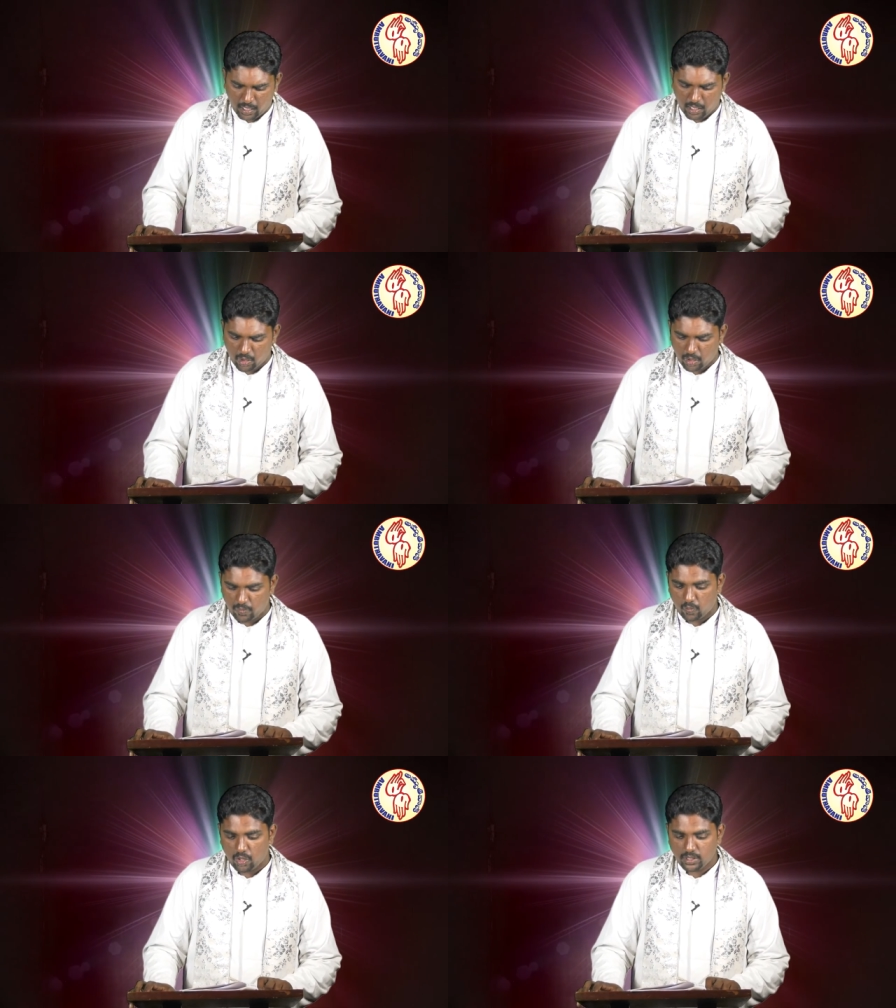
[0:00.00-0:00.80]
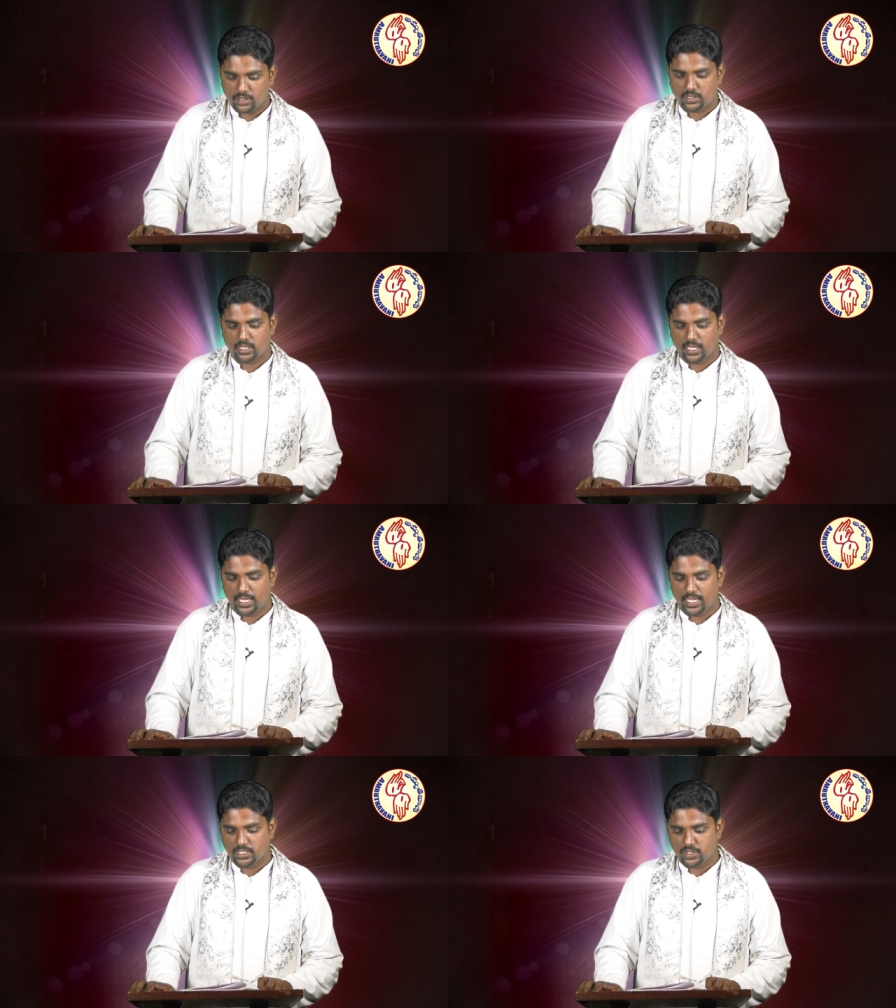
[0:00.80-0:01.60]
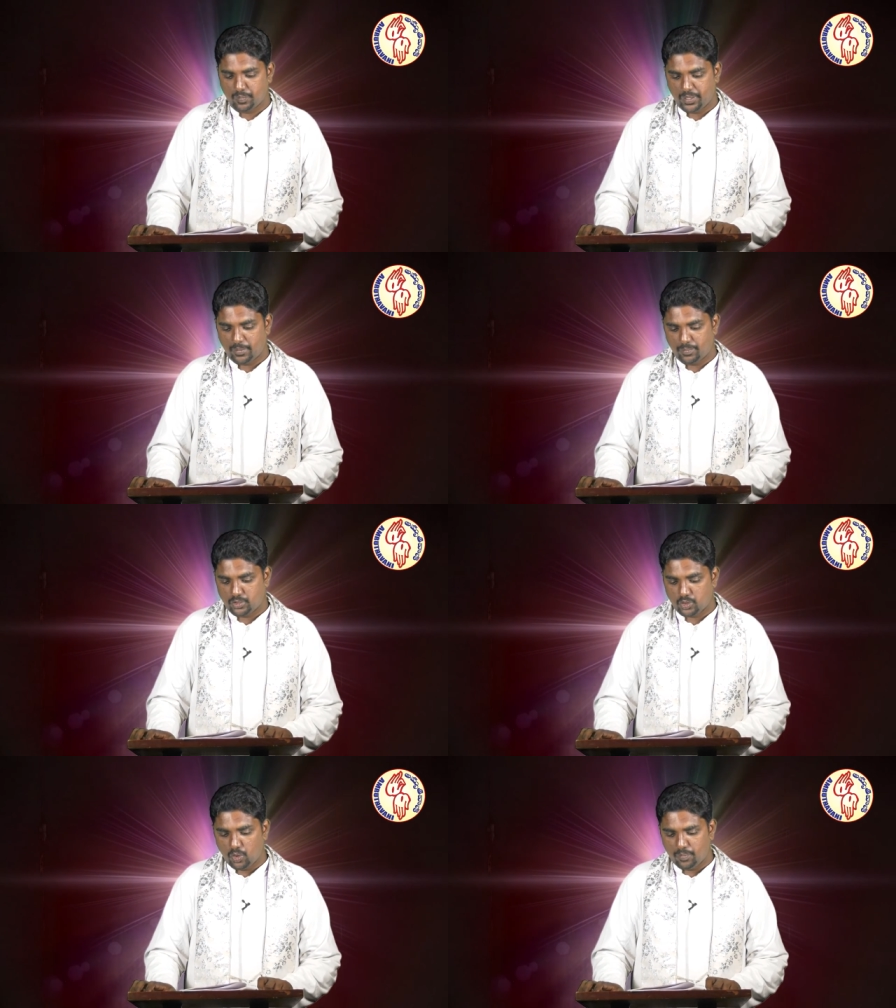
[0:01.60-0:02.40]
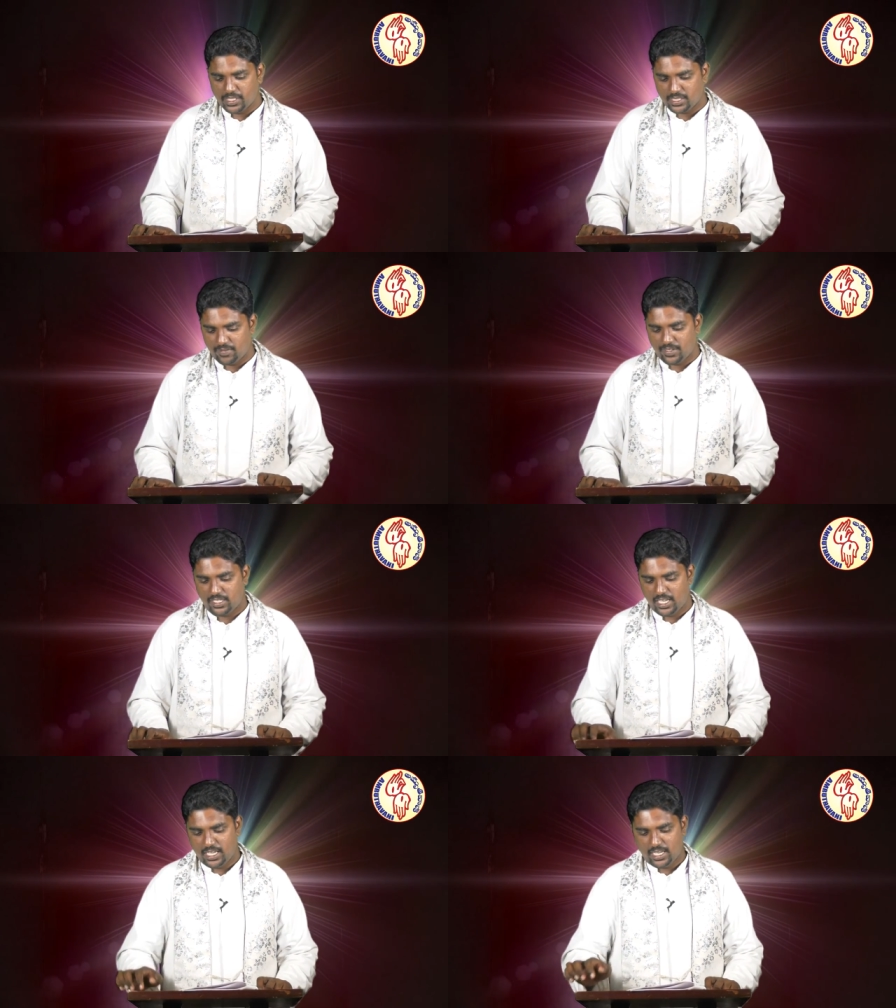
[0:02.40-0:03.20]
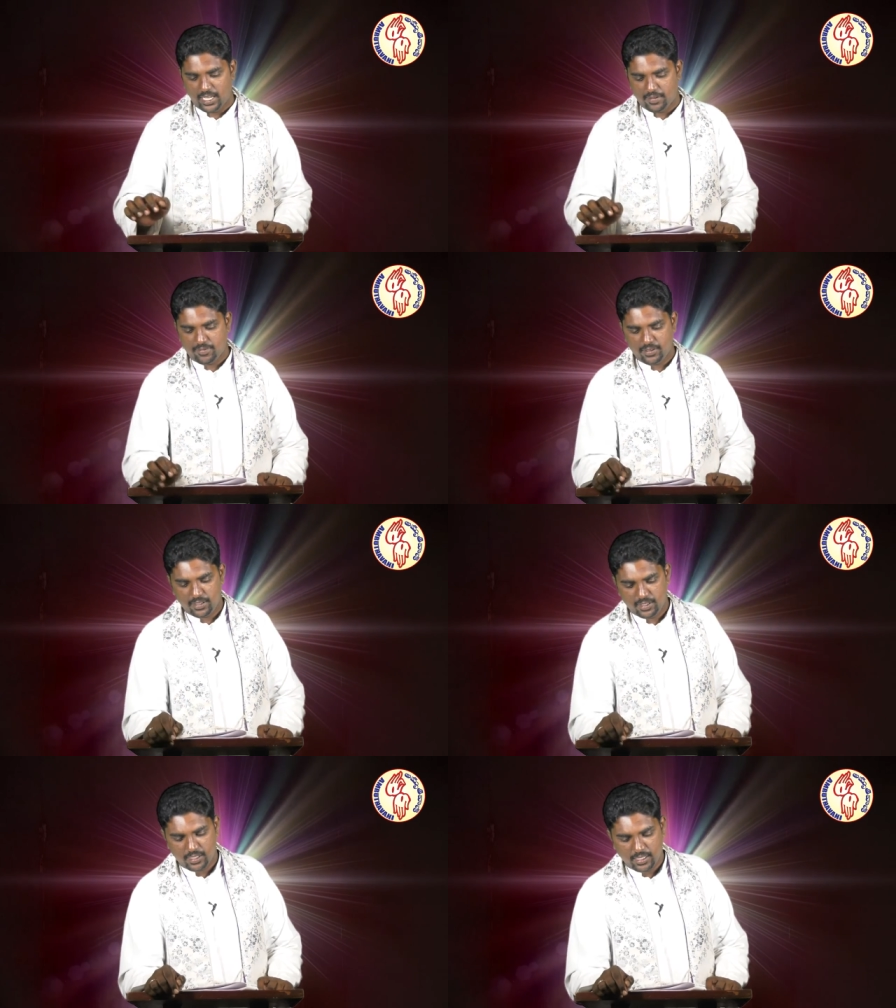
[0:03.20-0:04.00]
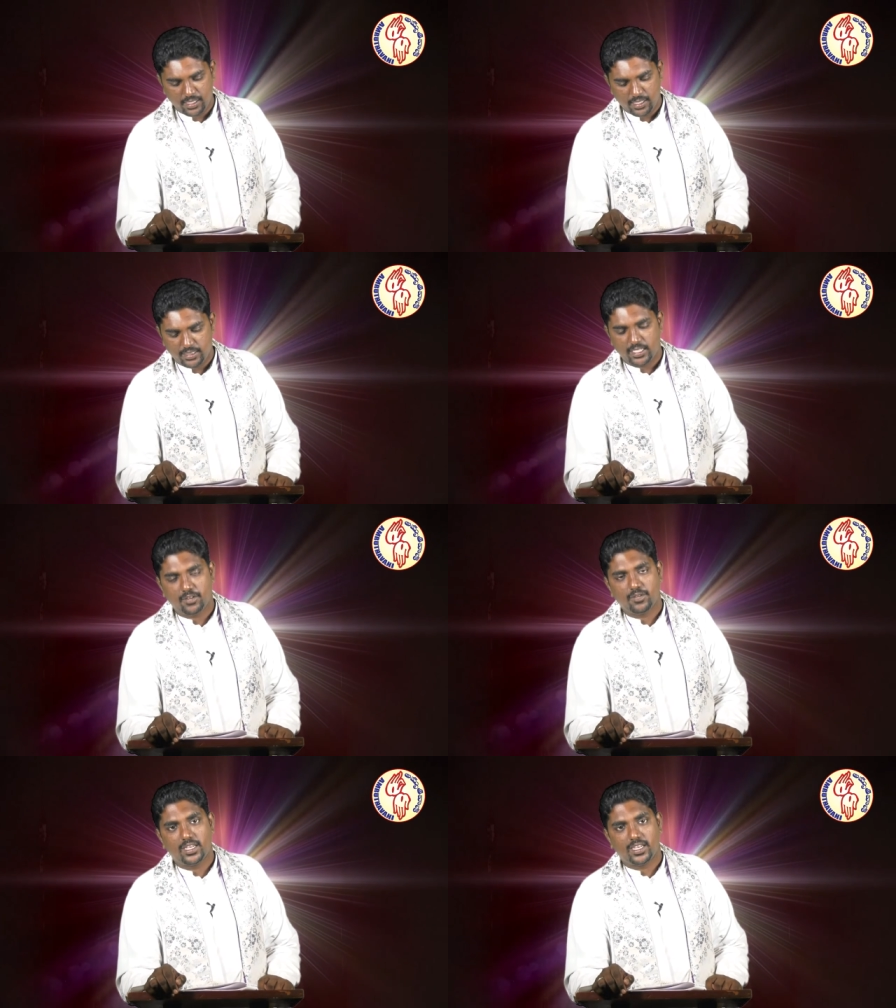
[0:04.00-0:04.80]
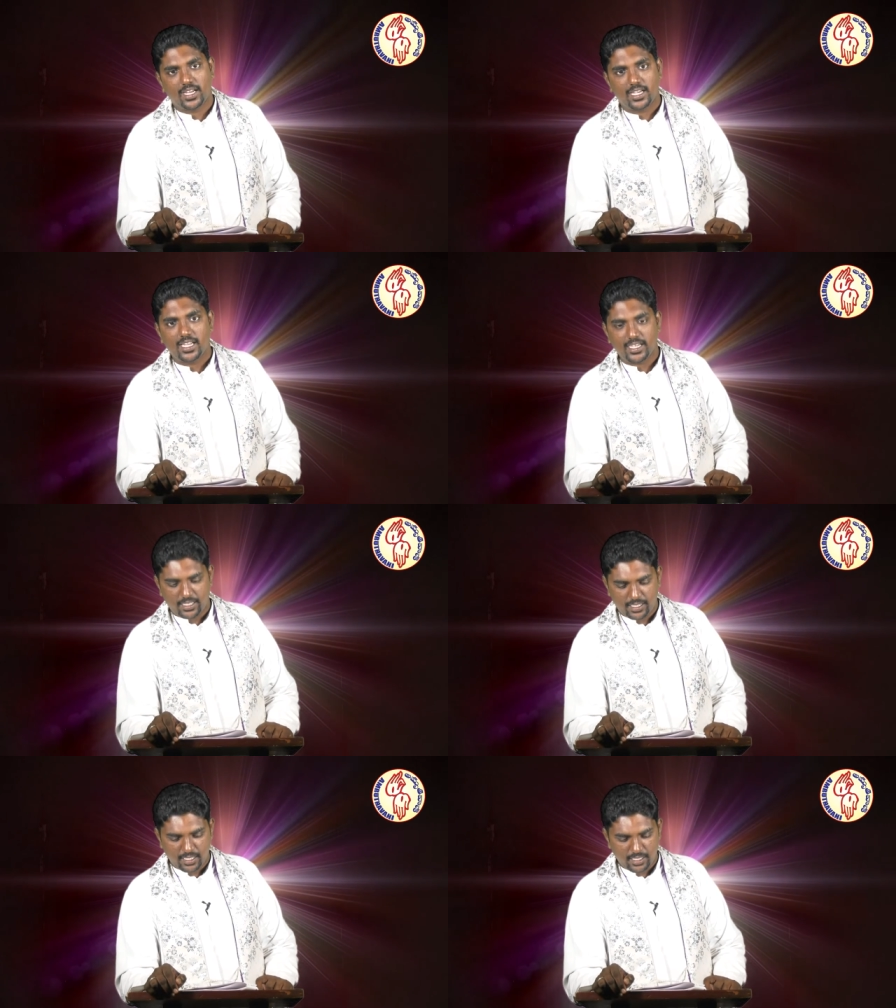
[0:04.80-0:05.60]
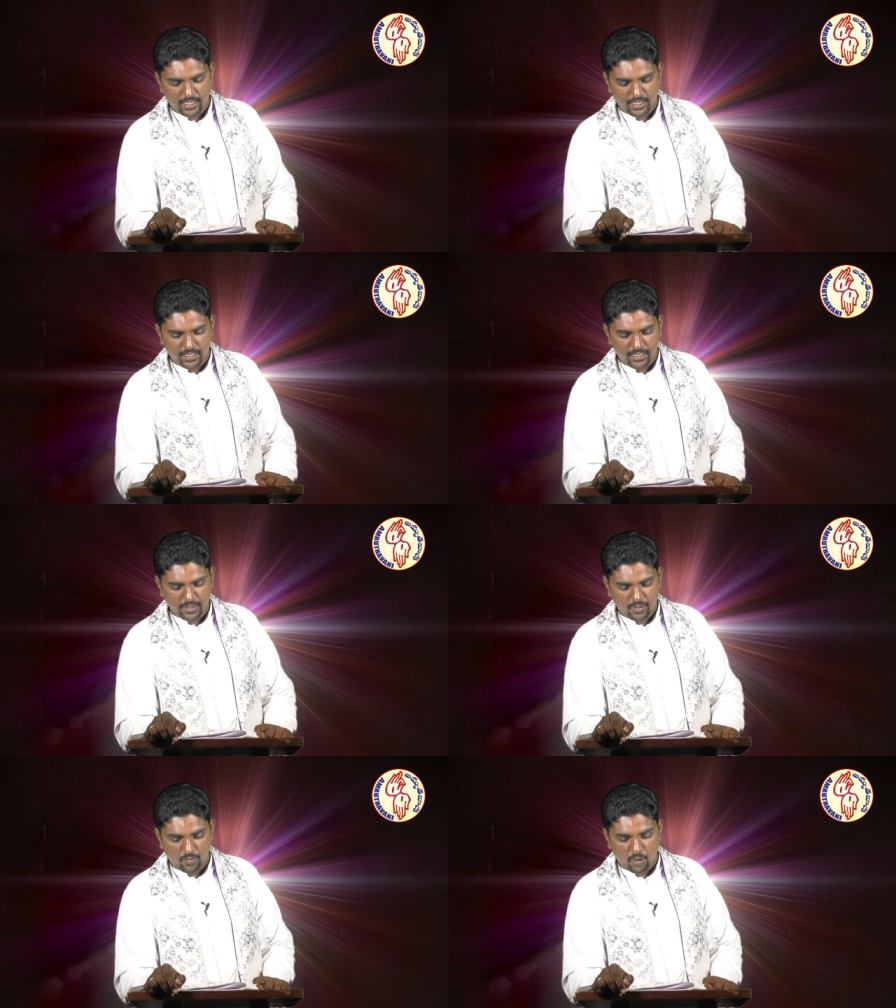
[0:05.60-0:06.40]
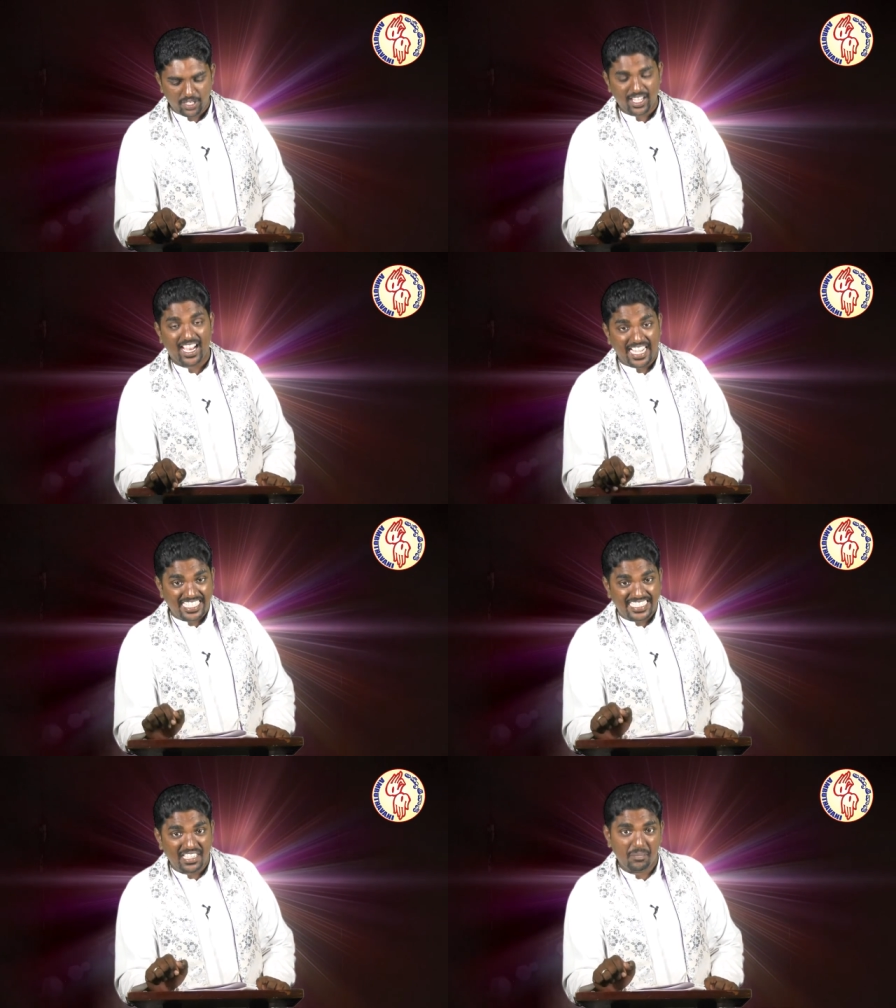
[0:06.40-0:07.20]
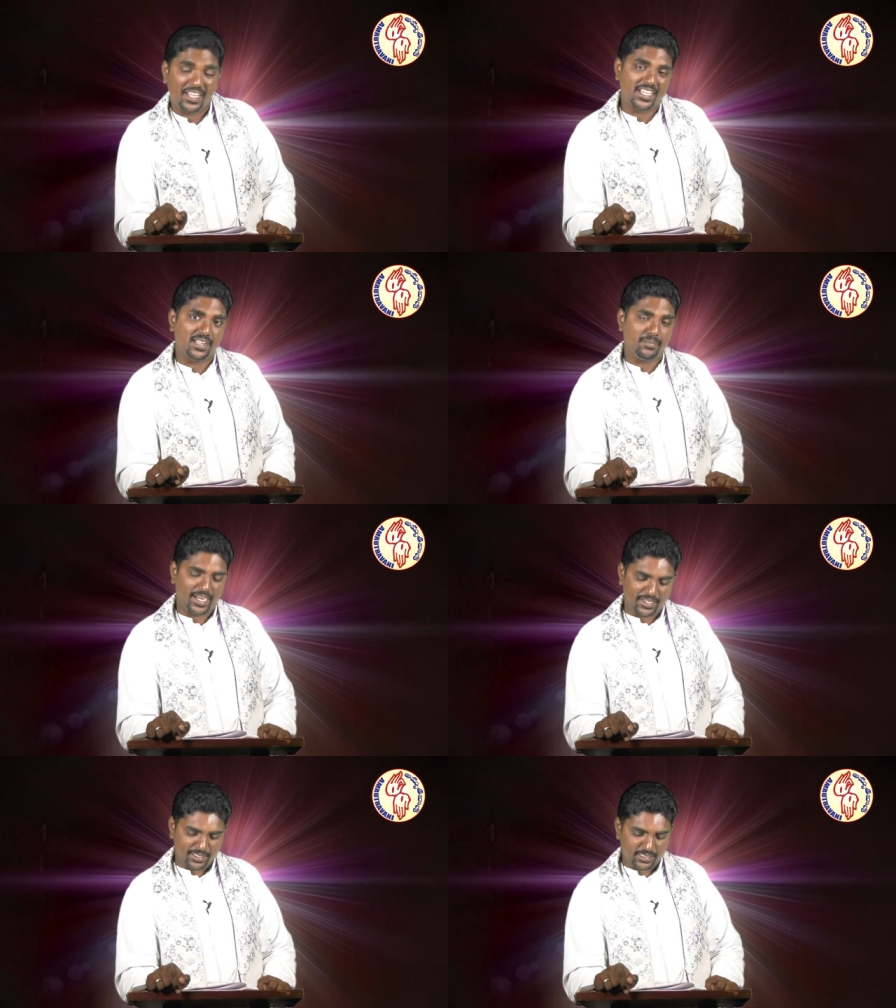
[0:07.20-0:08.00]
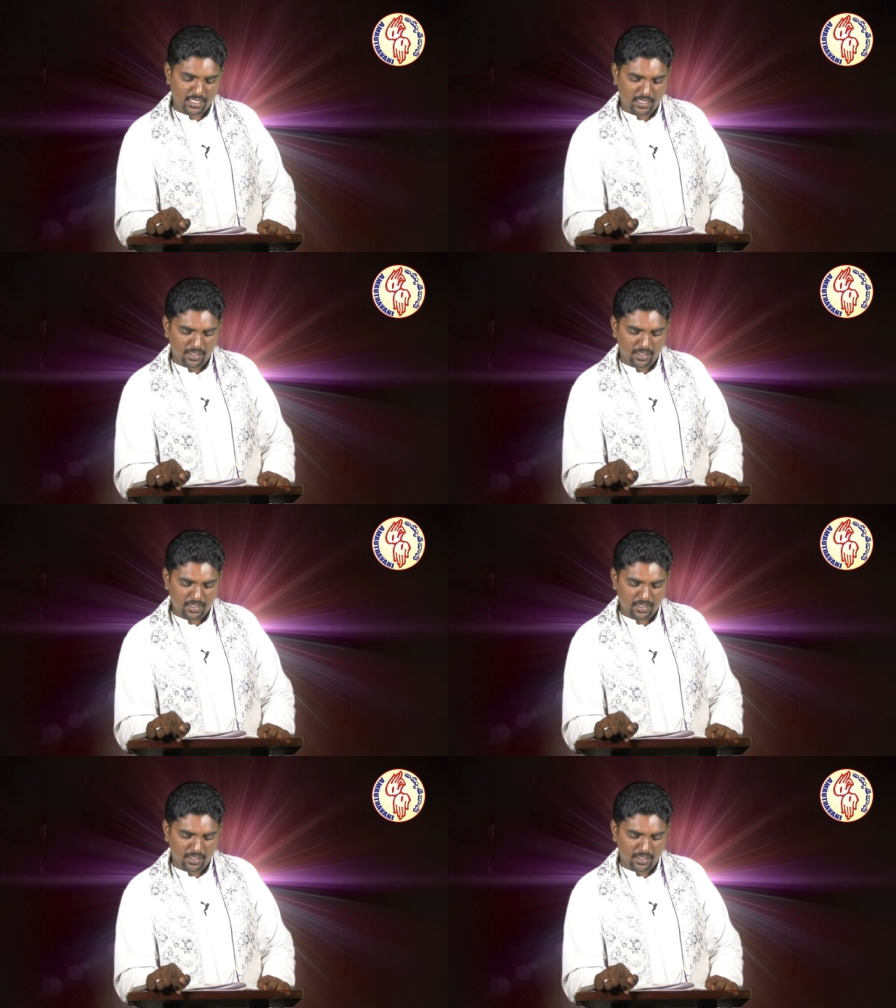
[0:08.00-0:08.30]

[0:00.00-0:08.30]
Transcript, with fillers: Our Lord warns against being so busy with daily life that we neglect what ultimately matters.